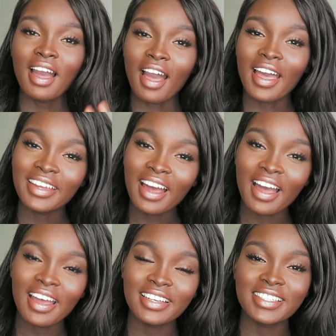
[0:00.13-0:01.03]
Hi
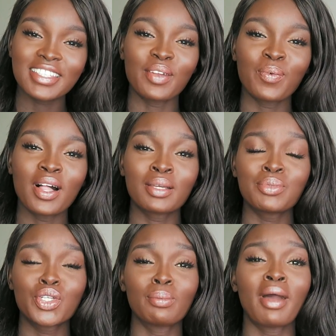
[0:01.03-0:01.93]
guys, and
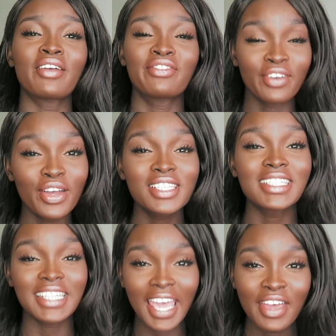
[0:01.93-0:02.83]
welcome to my
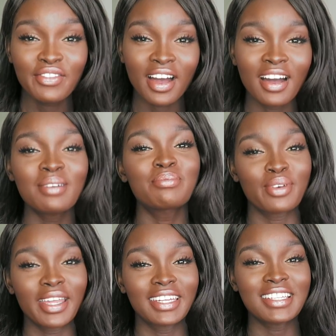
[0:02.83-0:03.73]
first ever
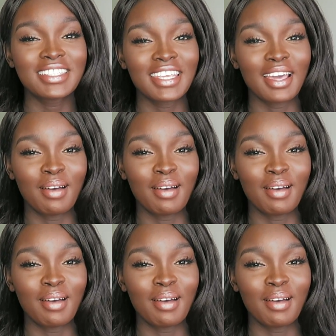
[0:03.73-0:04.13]
pregnancy